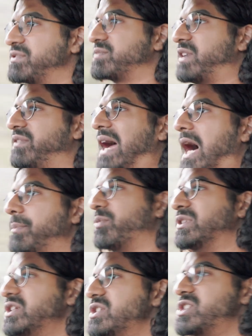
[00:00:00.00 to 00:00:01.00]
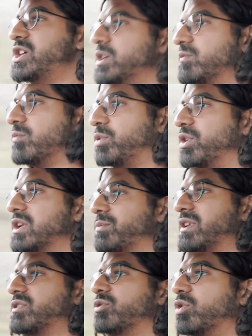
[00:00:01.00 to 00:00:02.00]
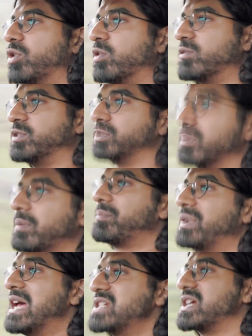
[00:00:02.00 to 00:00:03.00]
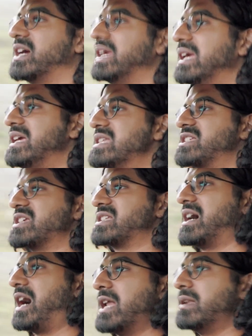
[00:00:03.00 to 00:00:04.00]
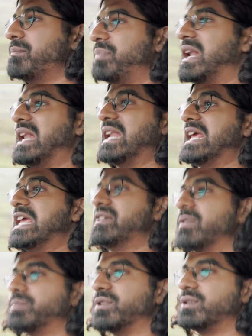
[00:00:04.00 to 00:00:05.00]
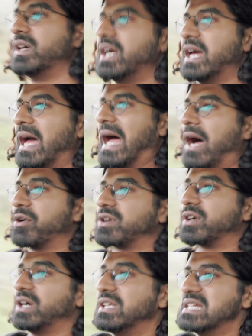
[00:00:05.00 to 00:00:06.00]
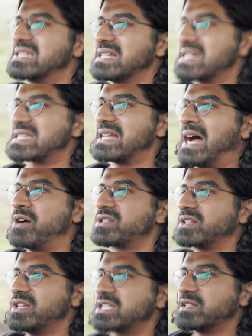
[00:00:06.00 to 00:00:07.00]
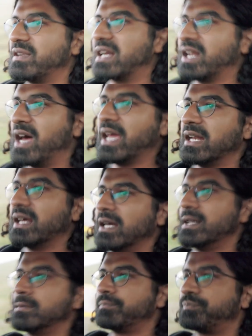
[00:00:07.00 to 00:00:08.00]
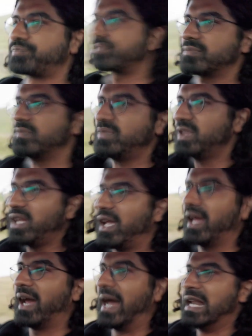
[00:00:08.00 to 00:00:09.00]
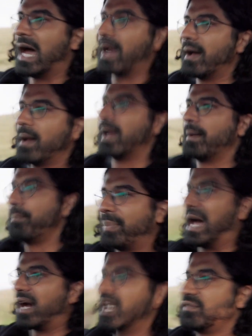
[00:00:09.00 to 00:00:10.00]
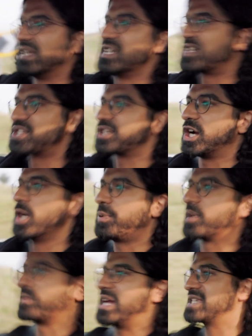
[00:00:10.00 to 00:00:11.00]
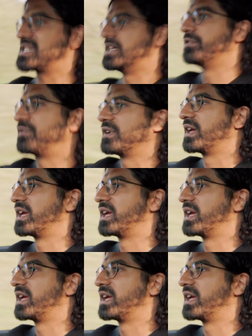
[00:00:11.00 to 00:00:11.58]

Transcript: having to rev it out, but when you do, you're rewarded with oral pleasure. It is just unbelievable how good this thing sounds close to the red line. And that power delivery is so progressive.